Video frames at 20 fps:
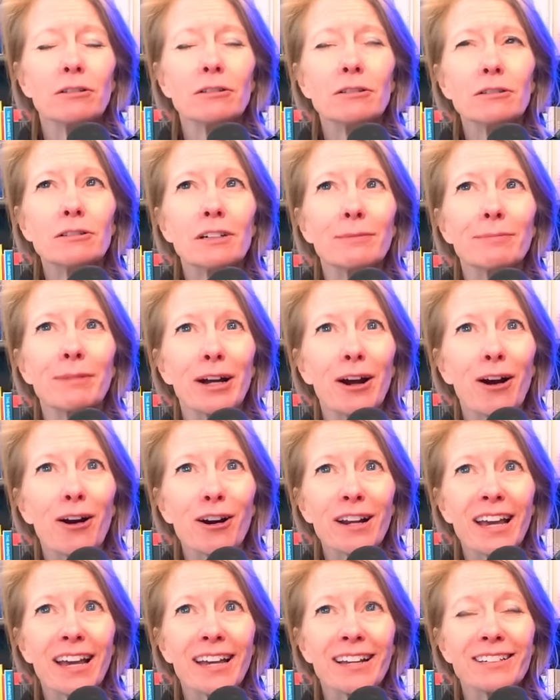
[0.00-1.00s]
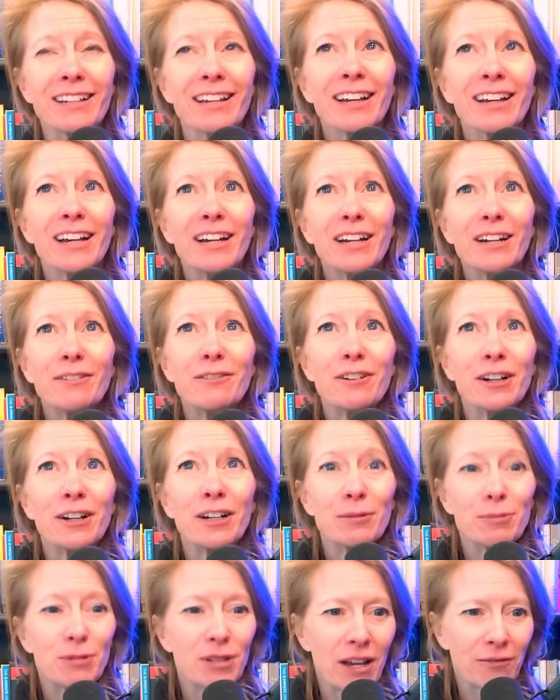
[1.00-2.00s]
oh, my heart ached for
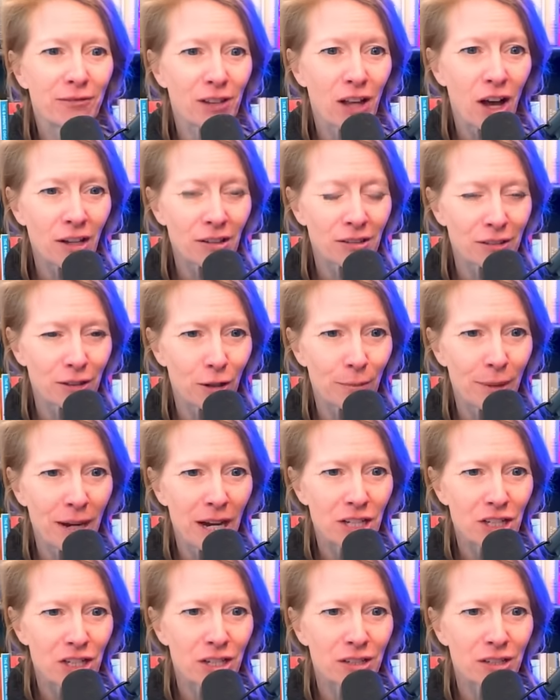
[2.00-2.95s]
him to have lost so much.